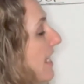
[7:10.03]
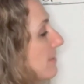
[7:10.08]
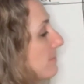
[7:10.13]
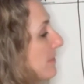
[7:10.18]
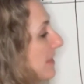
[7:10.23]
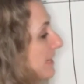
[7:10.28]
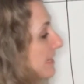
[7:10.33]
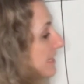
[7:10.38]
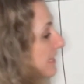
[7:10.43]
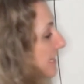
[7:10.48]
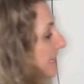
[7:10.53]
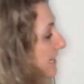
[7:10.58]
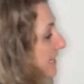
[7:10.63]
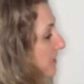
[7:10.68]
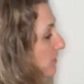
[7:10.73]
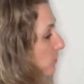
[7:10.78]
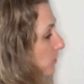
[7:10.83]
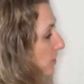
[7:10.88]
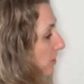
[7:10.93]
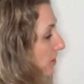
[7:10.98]
my
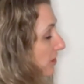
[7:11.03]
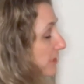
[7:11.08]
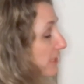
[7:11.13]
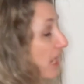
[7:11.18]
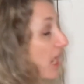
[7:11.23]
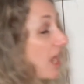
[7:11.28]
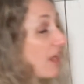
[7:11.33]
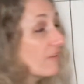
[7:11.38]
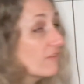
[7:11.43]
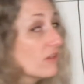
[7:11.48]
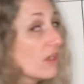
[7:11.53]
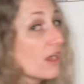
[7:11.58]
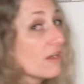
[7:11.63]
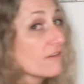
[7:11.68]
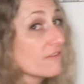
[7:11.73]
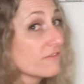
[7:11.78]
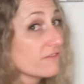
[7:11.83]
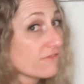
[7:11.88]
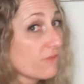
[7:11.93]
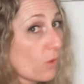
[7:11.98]
keyword of
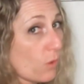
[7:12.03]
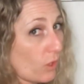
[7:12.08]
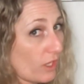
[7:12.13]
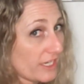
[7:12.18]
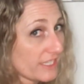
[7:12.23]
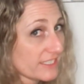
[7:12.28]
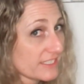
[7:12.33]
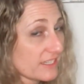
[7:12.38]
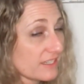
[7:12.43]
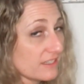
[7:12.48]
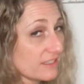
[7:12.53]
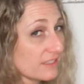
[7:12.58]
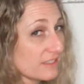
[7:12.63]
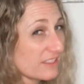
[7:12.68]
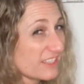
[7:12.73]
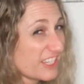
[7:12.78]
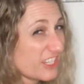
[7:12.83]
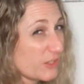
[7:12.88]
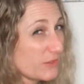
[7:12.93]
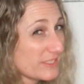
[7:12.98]
fort.
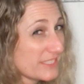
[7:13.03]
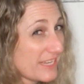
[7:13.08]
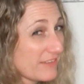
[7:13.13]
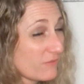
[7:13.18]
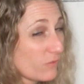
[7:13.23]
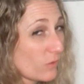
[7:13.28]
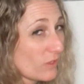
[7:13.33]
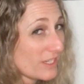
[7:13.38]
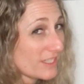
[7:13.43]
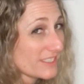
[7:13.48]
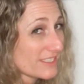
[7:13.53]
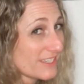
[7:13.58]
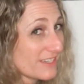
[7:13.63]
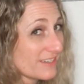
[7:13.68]
Can you say fort?